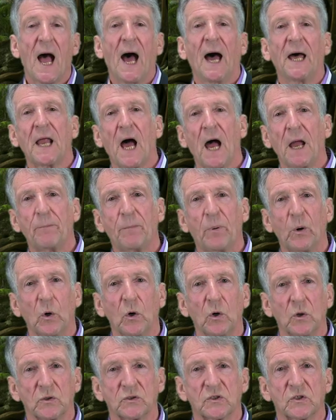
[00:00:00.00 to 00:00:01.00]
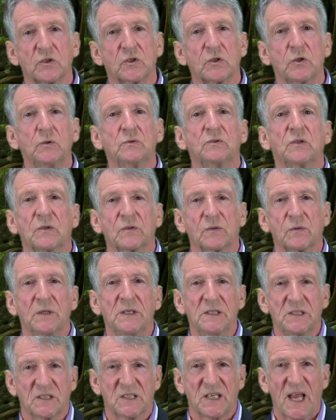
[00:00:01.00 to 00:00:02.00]
and I pause 2 to
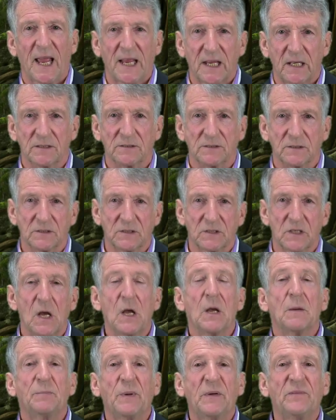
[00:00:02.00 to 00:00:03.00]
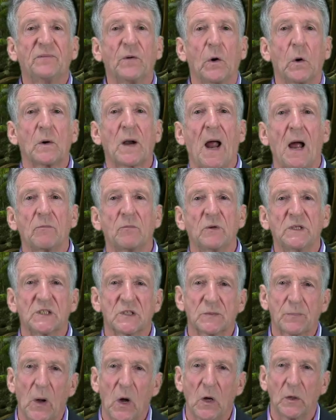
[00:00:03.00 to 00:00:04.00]
3 seconds before I
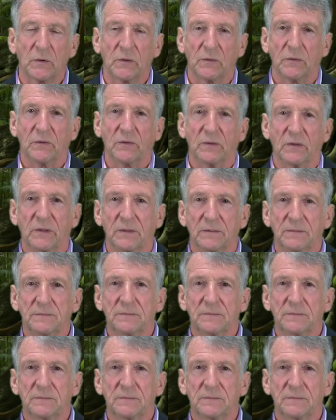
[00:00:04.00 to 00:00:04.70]
respond.